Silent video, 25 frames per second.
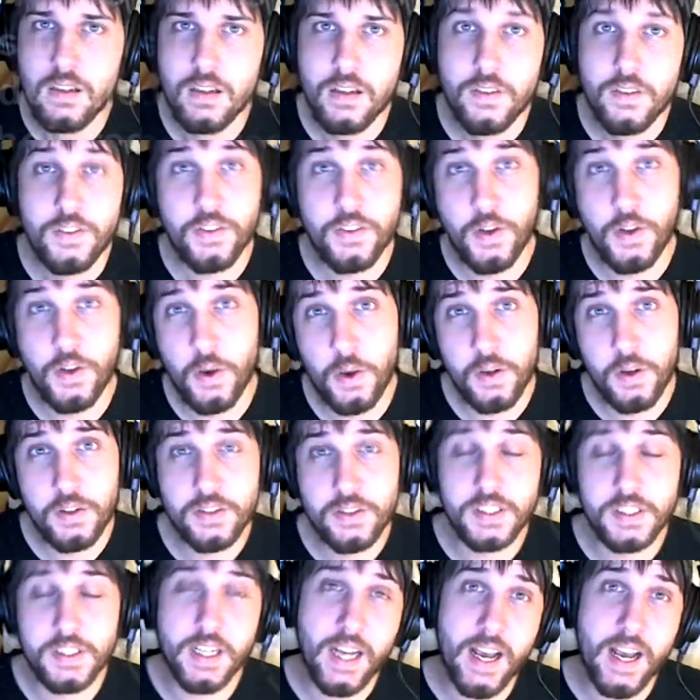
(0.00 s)
So
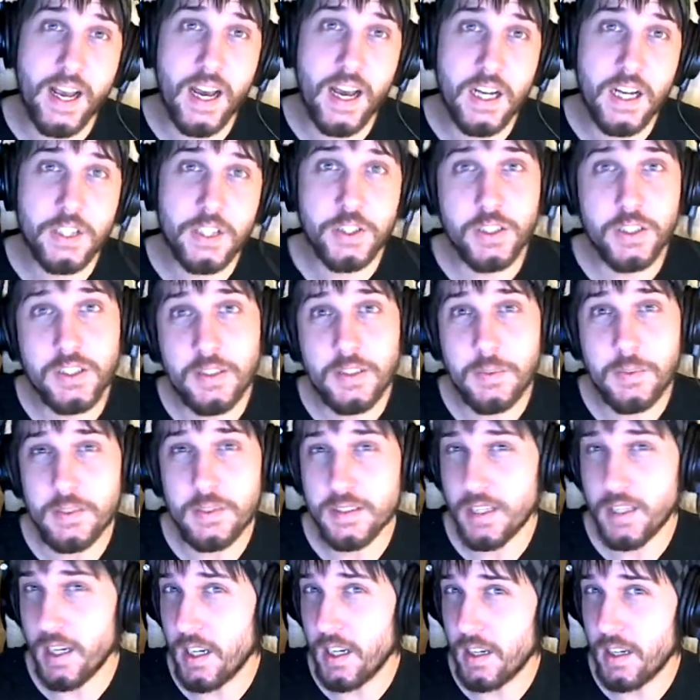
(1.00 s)
today I shook someone's
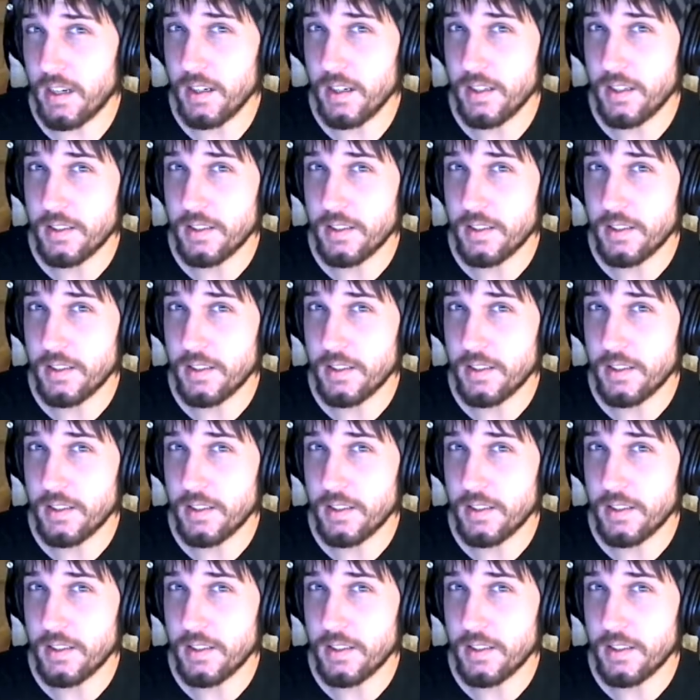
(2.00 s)
hand.